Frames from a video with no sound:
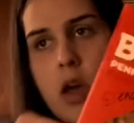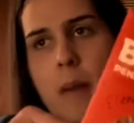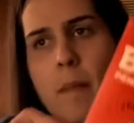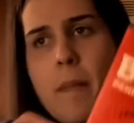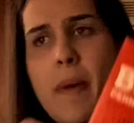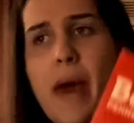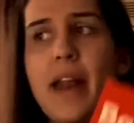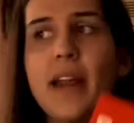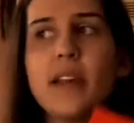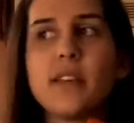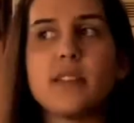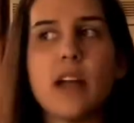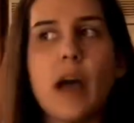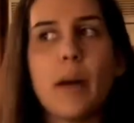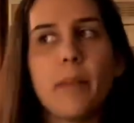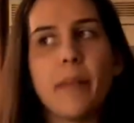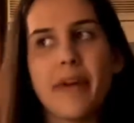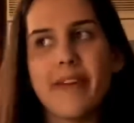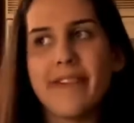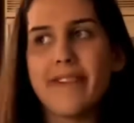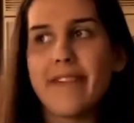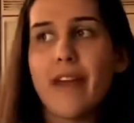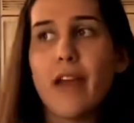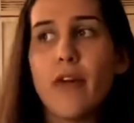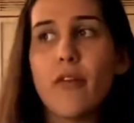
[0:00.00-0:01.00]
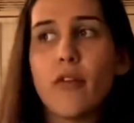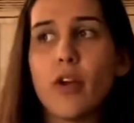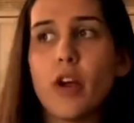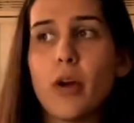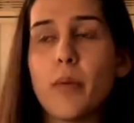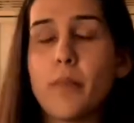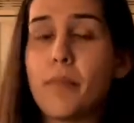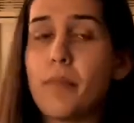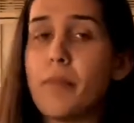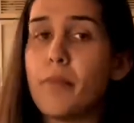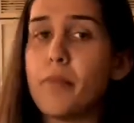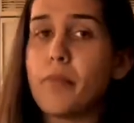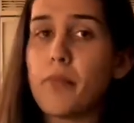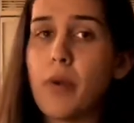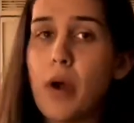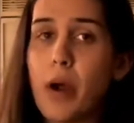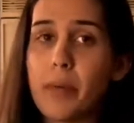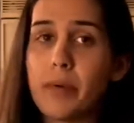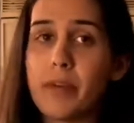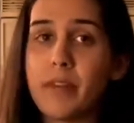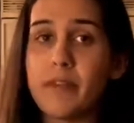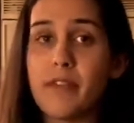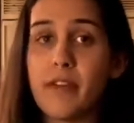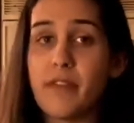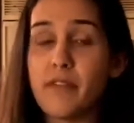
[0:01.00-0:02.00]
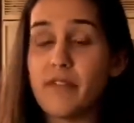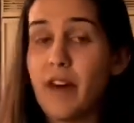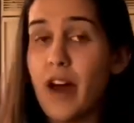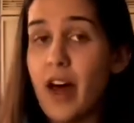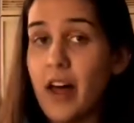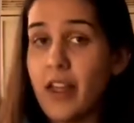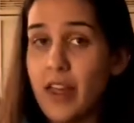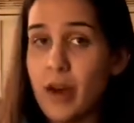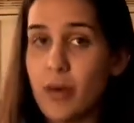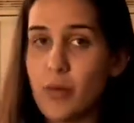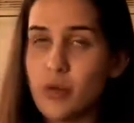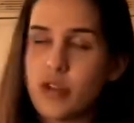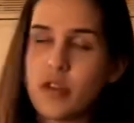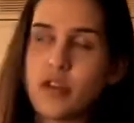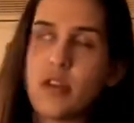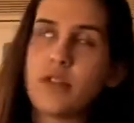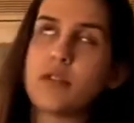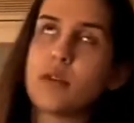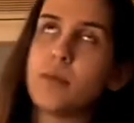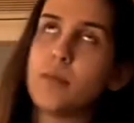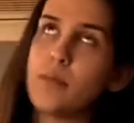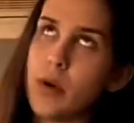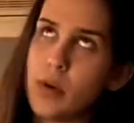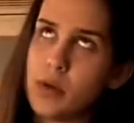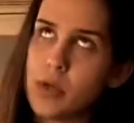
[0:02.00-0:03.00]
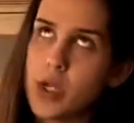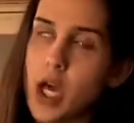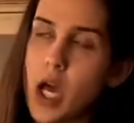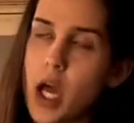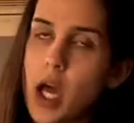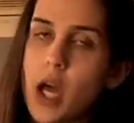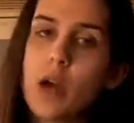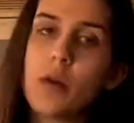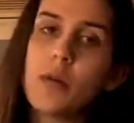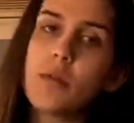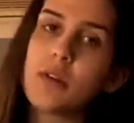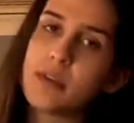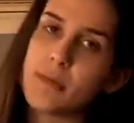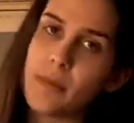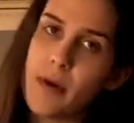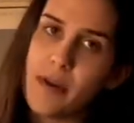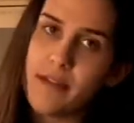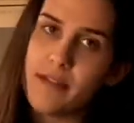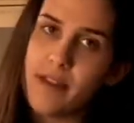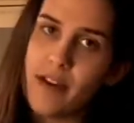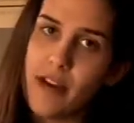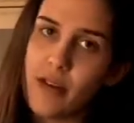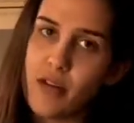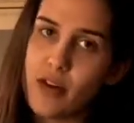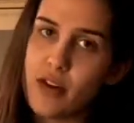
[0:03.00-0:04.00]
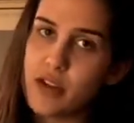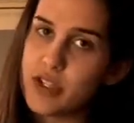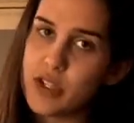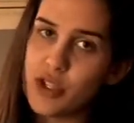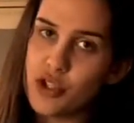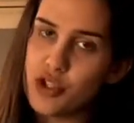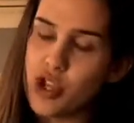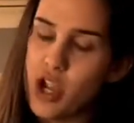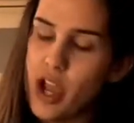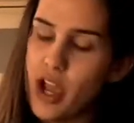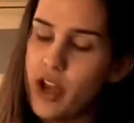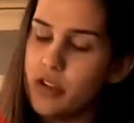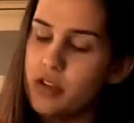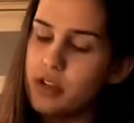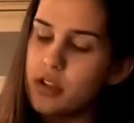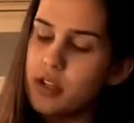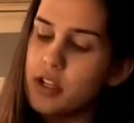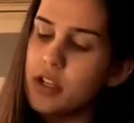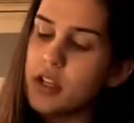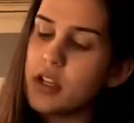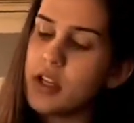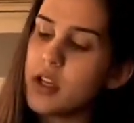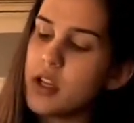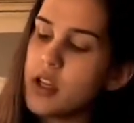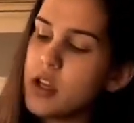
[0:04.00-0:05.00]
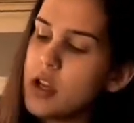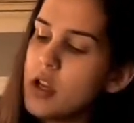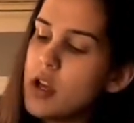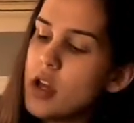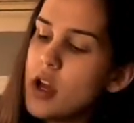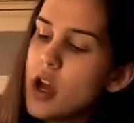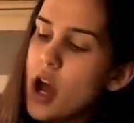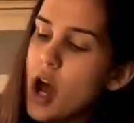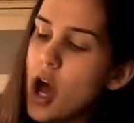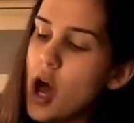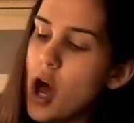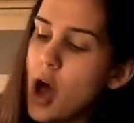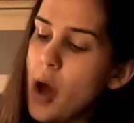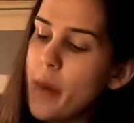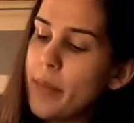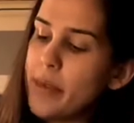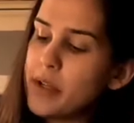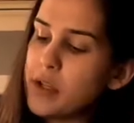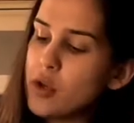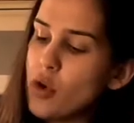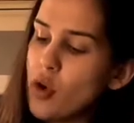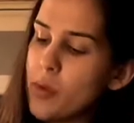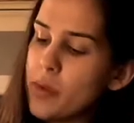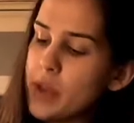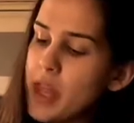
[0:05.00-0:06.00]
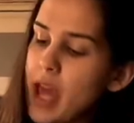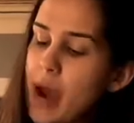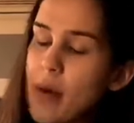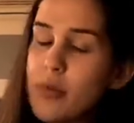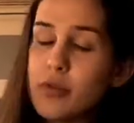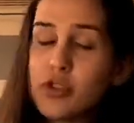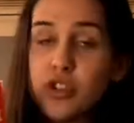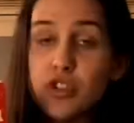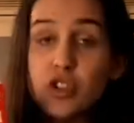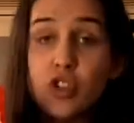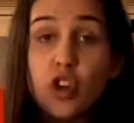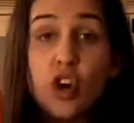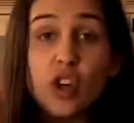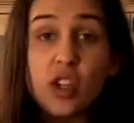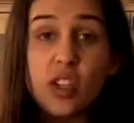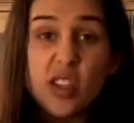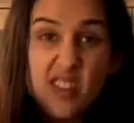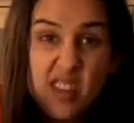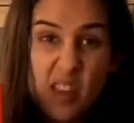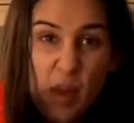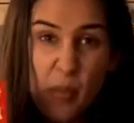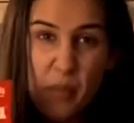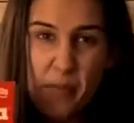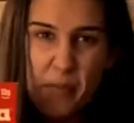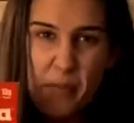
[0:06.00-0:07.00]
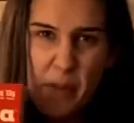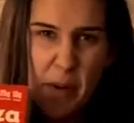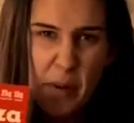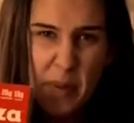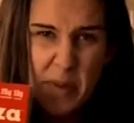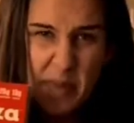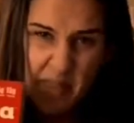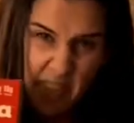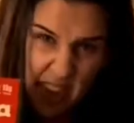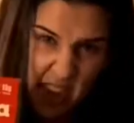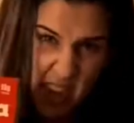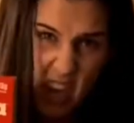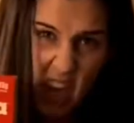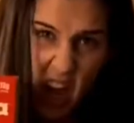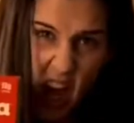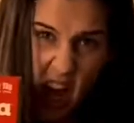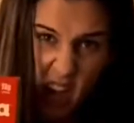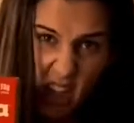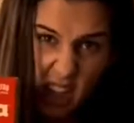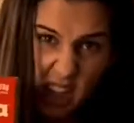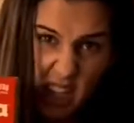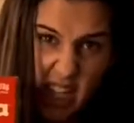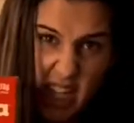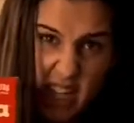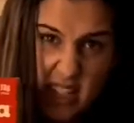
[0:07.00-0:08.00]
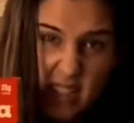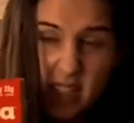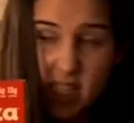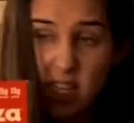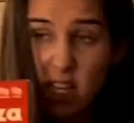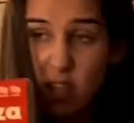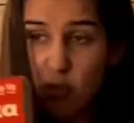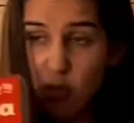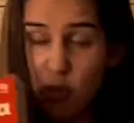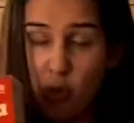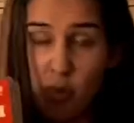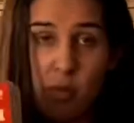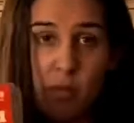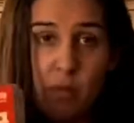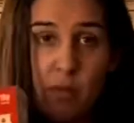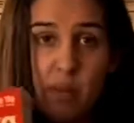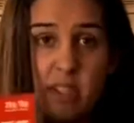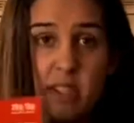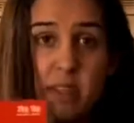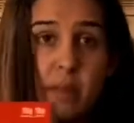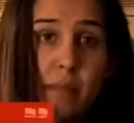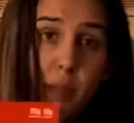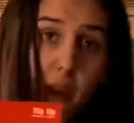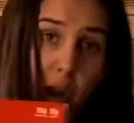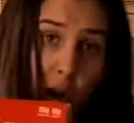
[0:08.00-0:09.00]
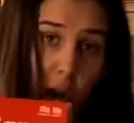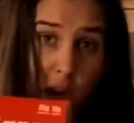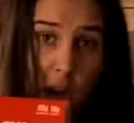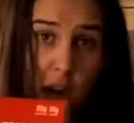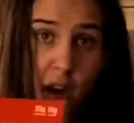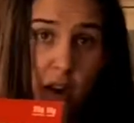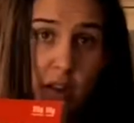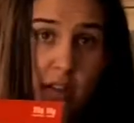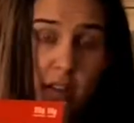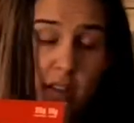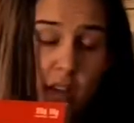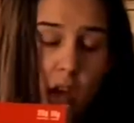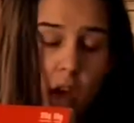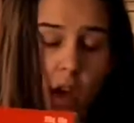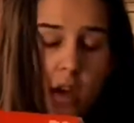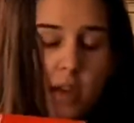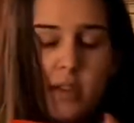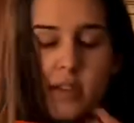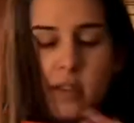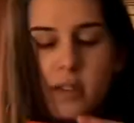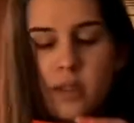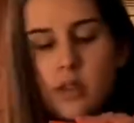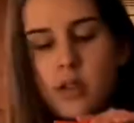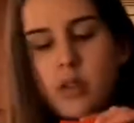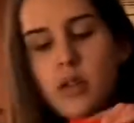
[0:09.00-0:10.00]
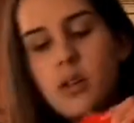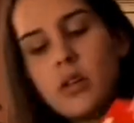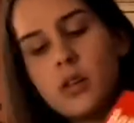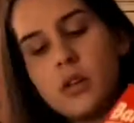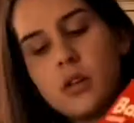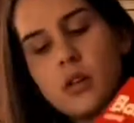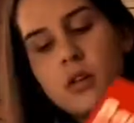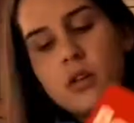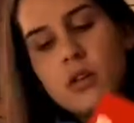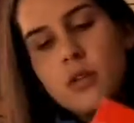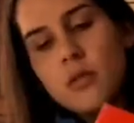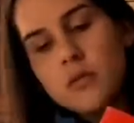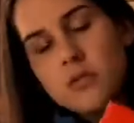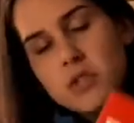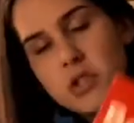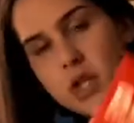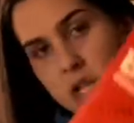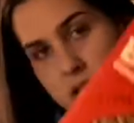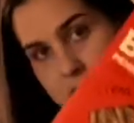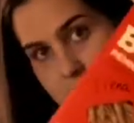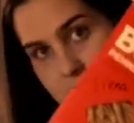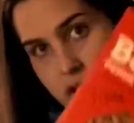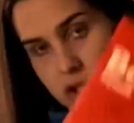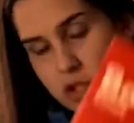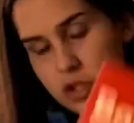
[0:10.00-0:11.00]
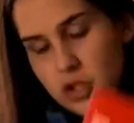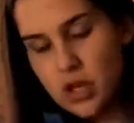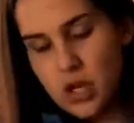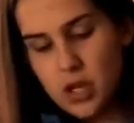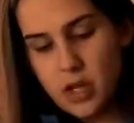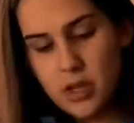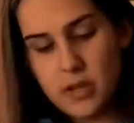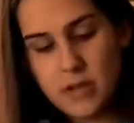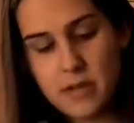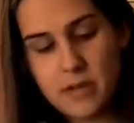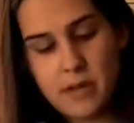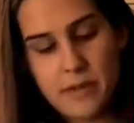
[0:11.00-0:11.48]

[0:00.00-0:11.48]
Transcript: Penne's not my favorite, probably farfalle, which is also bow tie, is my favorite since childhood. And normally I would just cook this up if I was feeling kind of lazy and throw it with some marinara sauce. So that's a good choice.